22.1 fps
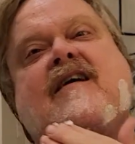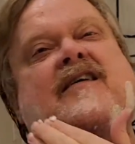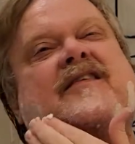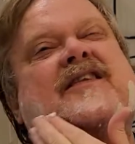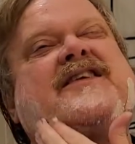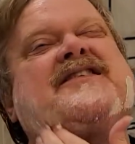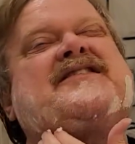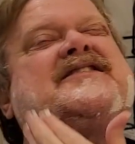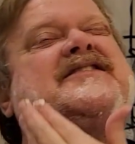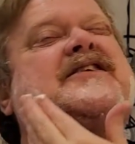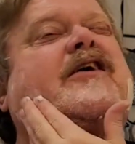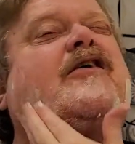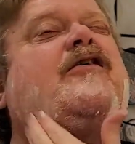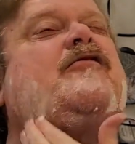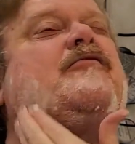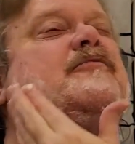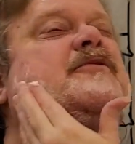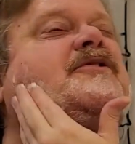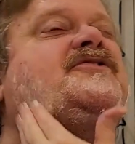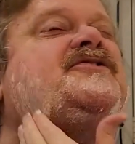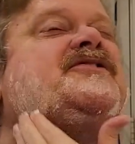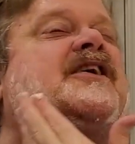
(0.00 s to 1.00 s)
This is
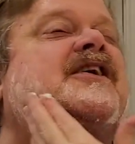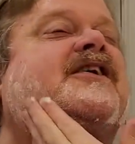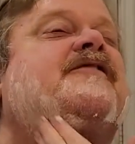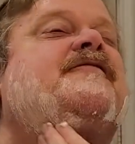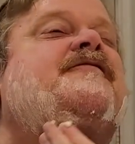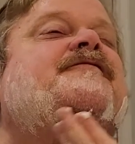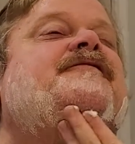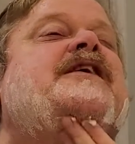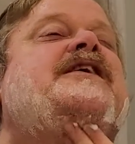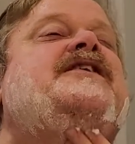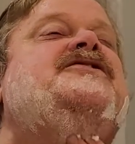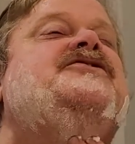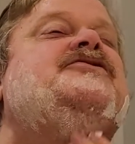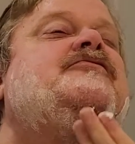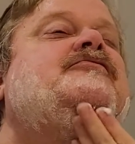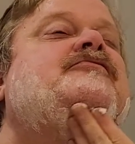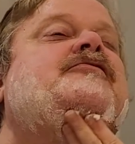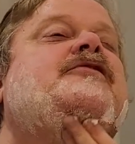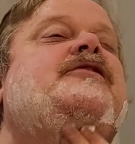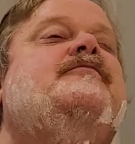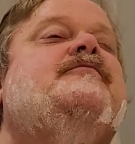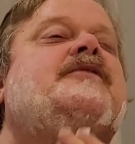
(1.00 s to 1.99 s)
almost like a facial
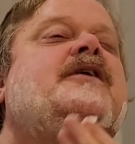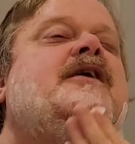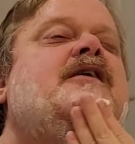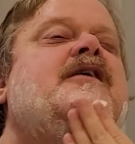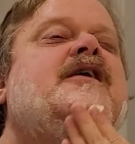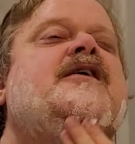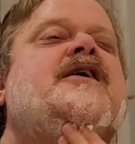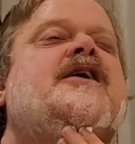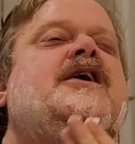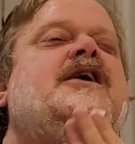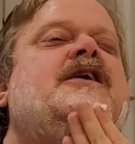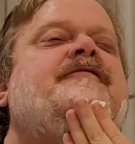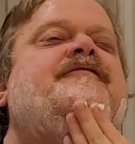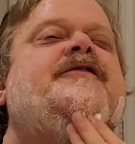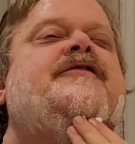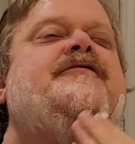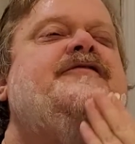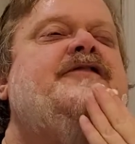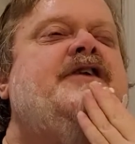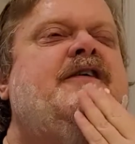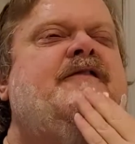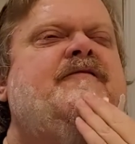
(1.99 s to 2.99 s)
cream. If
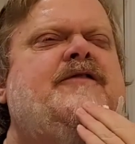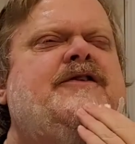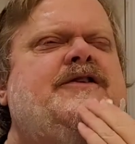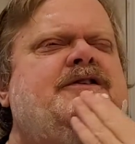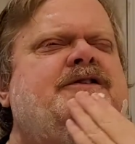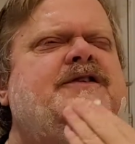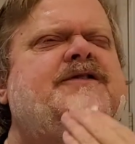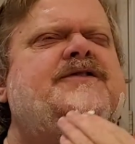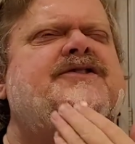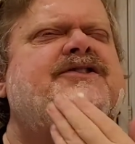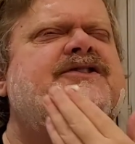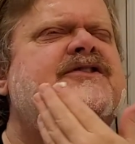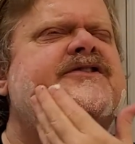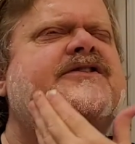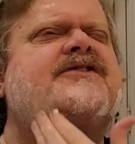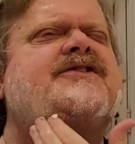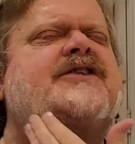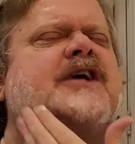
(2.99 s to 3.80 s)
you've never used